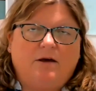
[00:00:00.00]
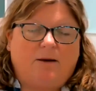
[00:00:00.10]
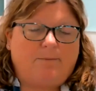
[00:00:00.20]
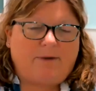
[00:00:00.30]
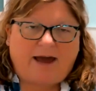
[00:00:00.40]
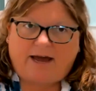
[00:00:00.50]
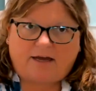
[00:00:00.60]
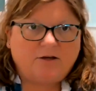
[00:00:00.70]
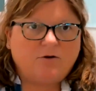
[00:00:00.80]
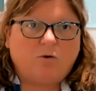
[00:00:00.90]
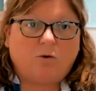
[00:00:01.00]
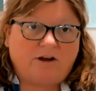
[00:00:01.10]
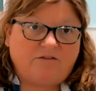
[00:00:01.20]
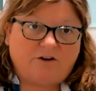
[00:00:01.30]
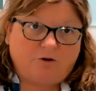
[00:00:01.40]
a Mac, or
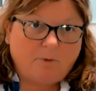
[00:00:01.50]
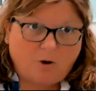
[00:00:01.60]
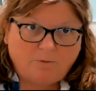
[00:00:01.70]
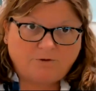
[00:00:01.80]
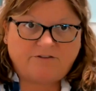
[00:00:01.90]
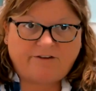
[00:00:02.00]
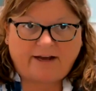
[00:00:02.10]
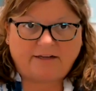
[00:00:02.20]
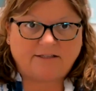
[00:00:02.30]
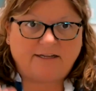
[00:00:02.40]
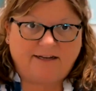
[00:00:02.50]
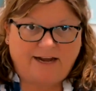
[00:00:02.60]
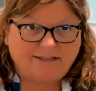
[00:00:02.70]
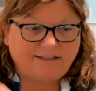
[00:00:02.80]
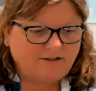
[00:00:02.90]
even your mobile device. And
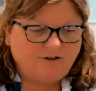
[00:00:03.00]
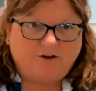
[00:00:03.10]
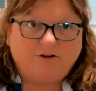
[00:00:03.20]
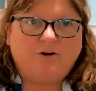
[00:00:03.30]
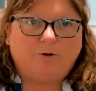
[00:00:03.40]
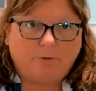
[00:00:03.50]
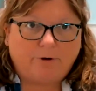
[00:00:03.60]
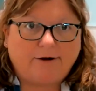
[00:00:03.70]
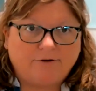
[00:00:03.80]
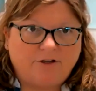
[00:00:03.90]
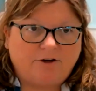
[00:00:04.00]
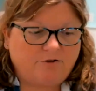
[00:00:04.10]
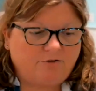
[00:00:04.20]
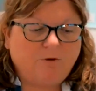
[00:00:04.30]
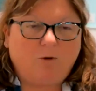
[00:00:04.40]
yes, your
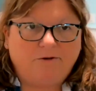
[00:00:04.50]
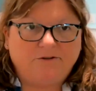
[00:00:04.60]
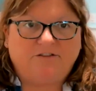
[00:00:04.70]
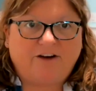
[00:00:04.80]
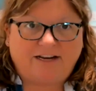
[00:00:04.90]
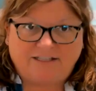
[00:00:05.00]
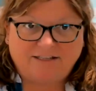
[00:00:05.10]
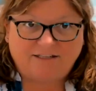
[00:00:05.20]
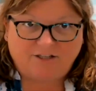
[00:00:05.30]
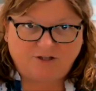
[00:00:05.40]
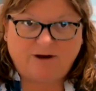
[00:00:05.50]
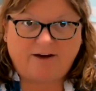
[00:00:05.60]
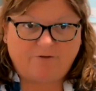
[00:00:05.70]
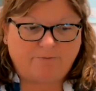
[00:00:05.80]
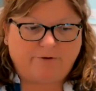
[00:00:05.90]
mobile devices do
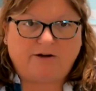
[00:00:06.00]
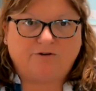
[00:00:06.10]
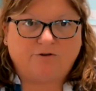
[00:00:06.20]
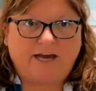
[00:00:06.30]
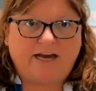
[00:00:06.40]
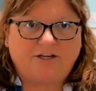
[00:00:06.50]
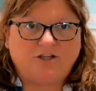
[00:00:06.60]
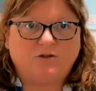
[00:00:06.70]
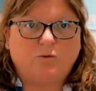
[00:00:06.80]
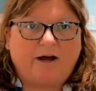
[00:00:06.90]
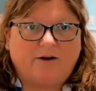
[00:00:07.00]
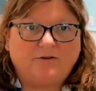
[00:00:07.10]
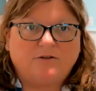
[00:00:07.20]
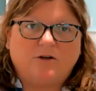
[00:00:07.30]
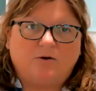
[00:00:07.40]
have a browser cache as well.
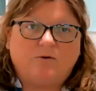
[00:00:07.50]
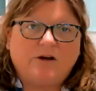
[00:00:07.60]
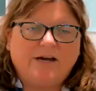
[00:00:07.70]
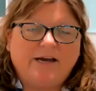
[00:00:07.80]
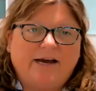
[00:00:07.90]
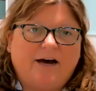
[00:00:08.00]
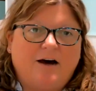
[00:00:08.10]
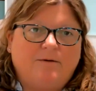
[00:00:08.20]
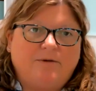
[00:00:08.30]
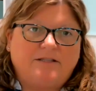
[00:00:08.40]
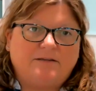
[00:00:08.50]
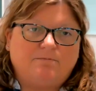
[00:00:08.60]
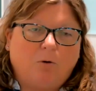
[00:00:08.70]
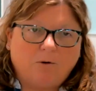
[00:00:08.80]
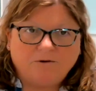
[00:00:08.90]
So it's
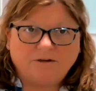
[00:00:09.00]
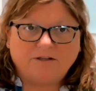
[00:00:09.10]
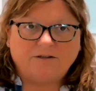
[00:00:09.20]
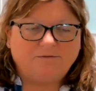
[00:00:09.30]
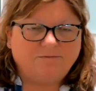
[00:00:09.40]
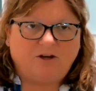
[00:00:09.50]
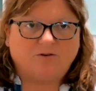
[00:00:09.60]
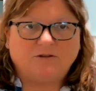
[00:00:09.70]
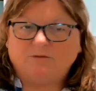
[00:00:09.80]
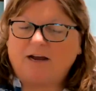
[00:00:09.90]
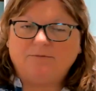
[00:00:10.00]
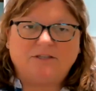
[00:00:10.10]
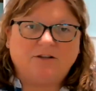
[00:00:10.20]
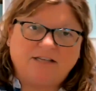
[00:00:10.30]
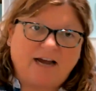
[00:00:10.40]
important,
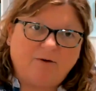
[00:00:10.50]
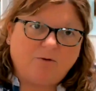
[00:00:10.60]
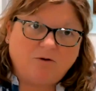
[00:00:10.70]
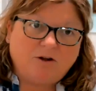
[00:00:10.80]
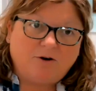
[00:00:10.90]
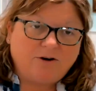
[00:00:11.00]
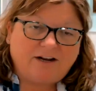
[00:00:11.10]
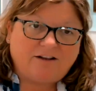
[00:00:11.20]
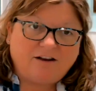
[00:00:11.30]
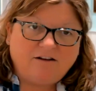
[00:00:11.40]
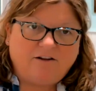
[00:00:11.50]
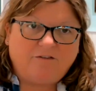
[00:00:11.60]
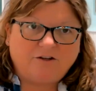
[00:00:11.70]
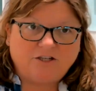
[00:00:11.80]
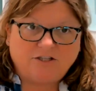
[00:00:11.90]
sometimes the site won't load, and
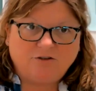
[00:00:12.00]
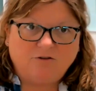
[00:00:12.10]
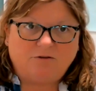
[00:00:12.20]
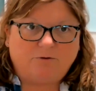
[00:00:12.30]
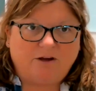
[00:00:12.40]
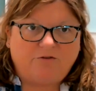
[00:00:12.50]
if you just do the